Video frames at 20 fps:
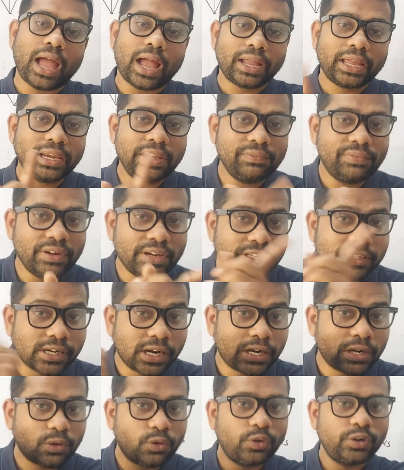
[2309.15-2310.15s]
Again, if it is
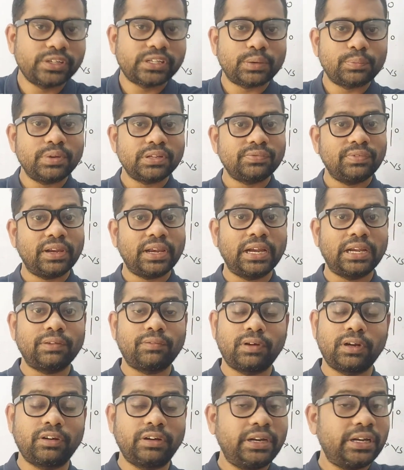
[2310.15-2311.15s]
not coinciding means we'll get
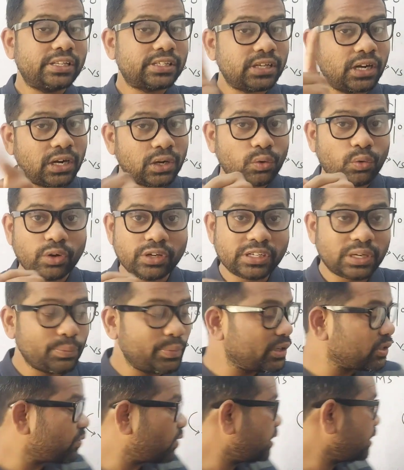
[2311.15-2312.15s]
a wonder. It is not
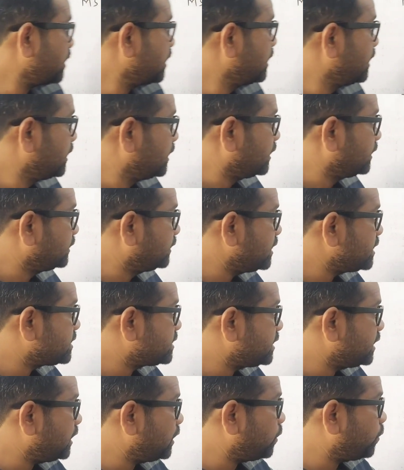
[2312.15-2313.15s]
coinciding means what? The
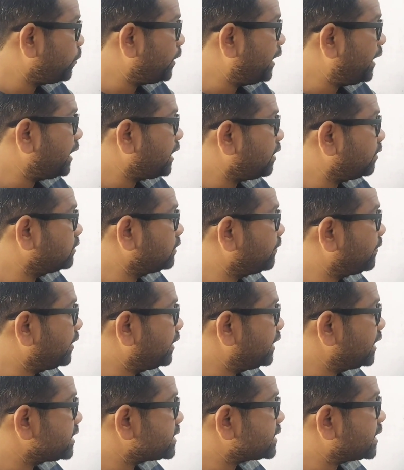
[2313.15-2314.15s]
zero reading of the
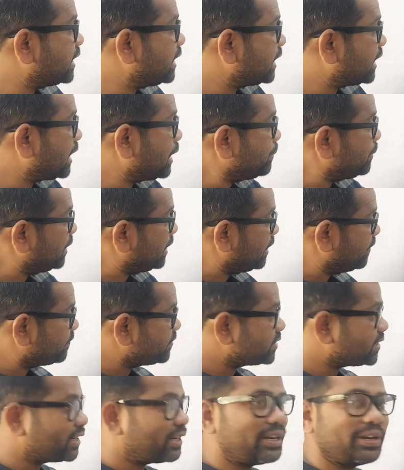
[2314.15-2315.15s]
vernier scale can be
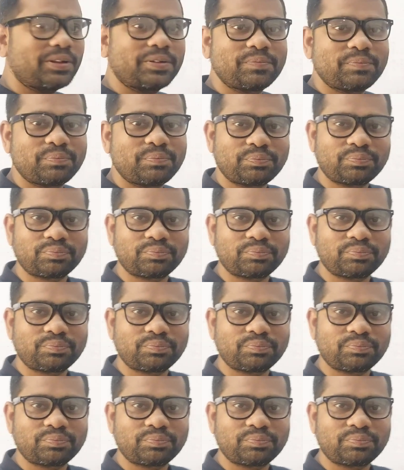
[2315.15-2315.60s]
left side.